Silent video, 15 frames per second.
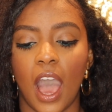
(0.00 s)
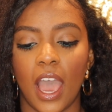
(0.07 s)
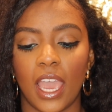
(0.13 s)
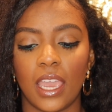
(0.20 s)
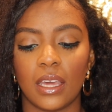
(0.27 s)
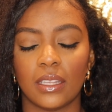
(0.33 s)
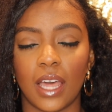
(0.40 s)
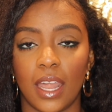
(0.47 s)

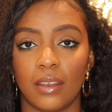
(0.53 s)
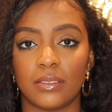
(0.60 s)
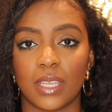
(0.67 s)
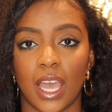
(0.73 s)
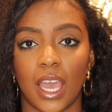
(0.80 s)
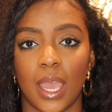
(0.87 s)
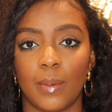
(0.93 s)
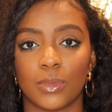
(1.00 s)
A lot of
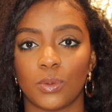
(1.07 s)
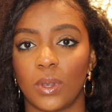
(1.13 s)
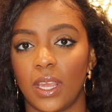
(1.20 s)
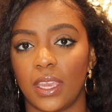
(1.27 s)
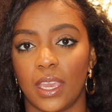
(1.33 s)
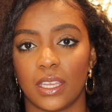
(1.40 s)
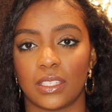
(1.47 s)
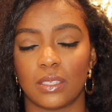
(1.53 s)
times when
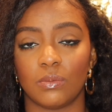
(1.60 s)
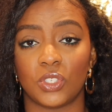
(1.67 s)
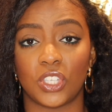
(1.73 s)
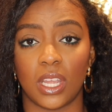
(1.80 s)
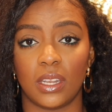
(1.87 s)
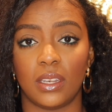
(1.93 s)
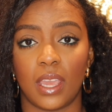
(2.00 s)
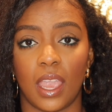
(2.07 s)
I get some
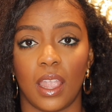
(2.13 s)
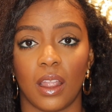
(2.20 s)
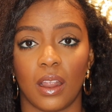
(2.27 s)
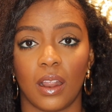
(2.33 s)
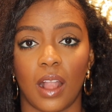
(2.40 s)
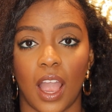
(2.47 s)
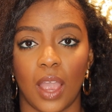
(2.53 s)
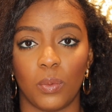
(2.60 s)
shedded hair,